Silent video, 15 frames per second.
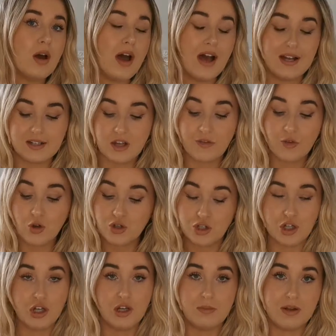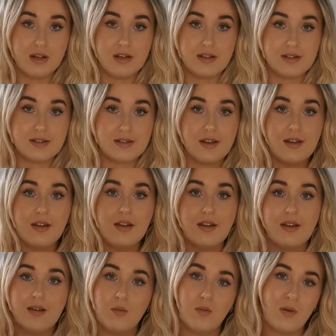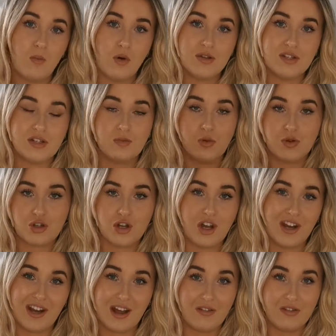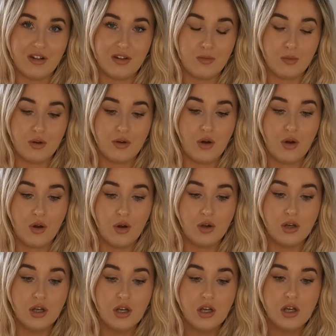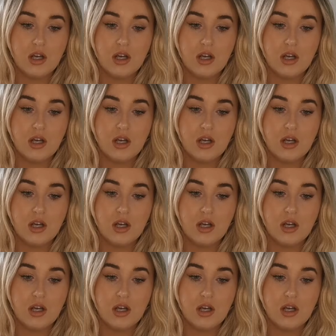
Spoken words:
And I've got 2 because when one's in the wash I can have another one on.